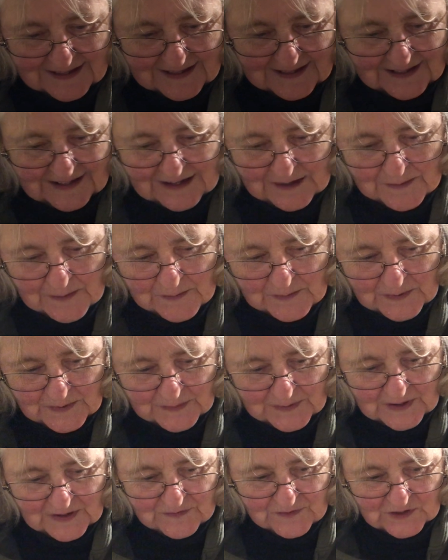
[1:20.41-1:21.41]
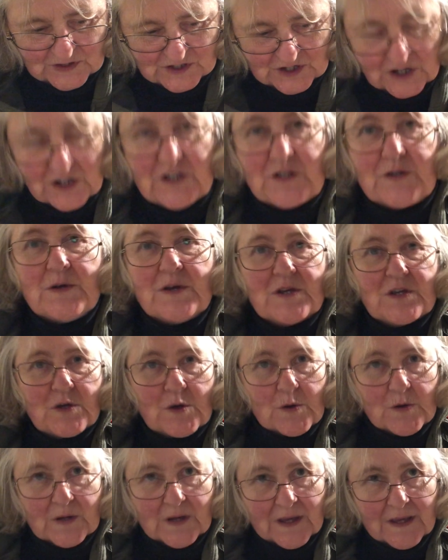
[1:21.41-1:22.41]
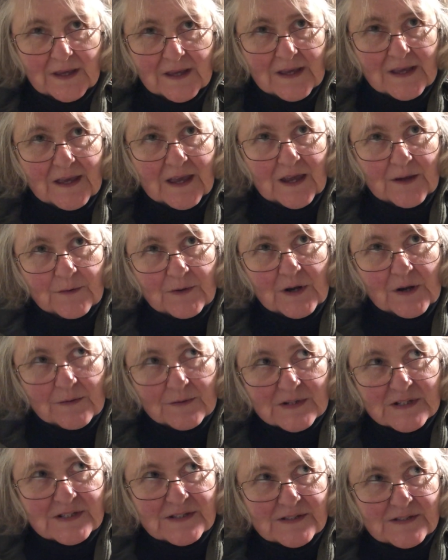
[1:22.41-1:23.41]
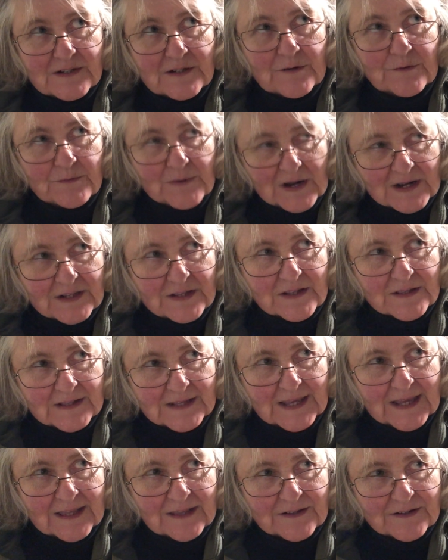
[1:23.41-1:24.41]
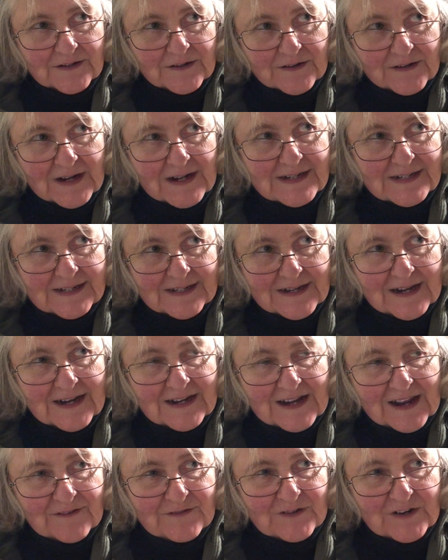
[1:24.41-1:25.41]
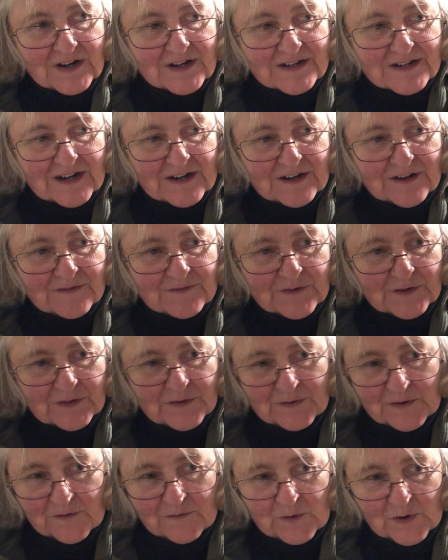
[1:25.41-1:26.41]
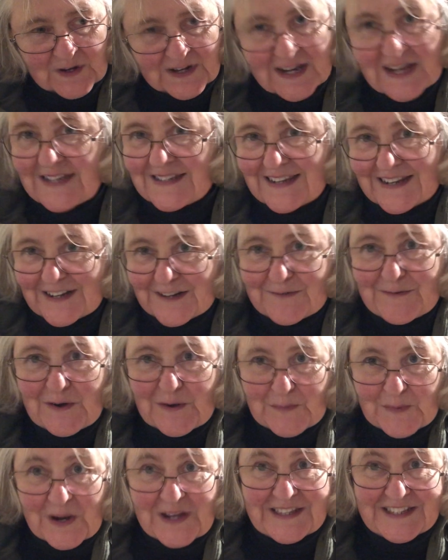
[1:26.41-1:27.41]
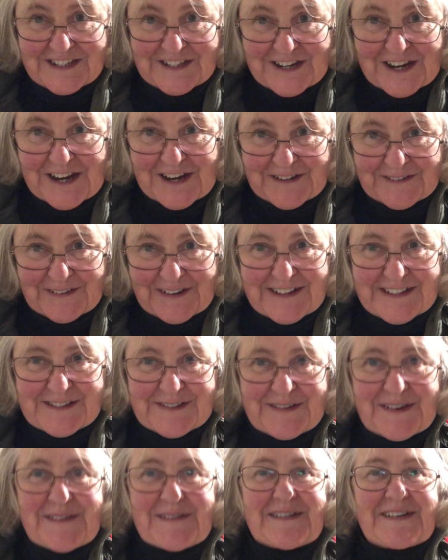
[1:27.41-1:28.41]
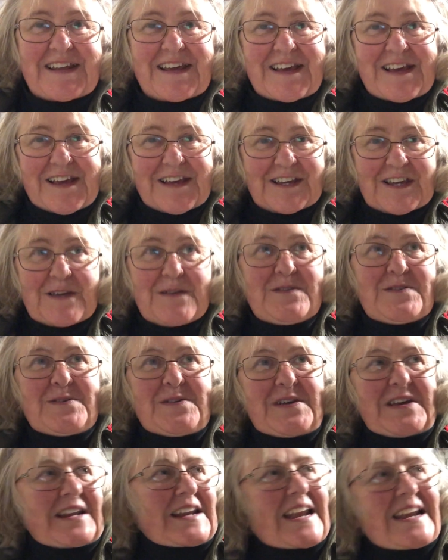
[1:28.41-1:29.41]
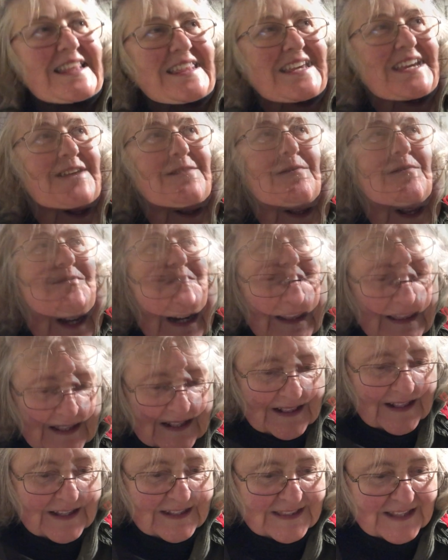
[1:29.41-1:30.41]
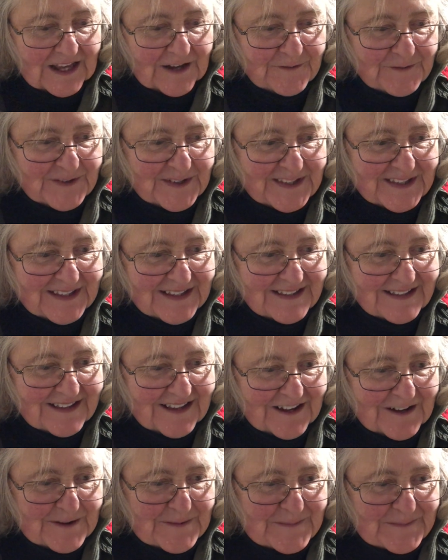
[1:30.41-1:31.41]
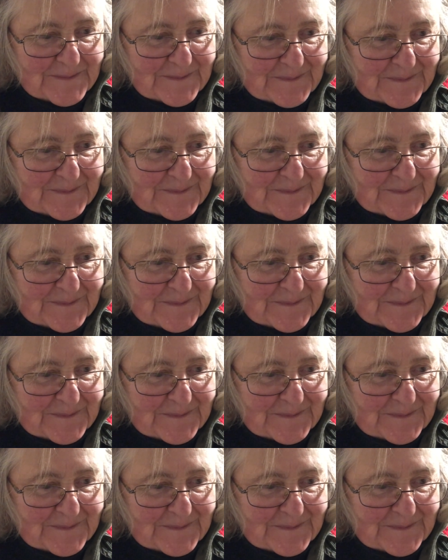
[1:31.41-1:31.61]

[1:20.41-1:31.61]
like I remember when I first started doing yoga, I would always, you know, write it on the calendar and I and after I'd done it for three or four days, I didn't want to break the chain, right? So I would keep doing it. Anything I've ever anything like that, really, um,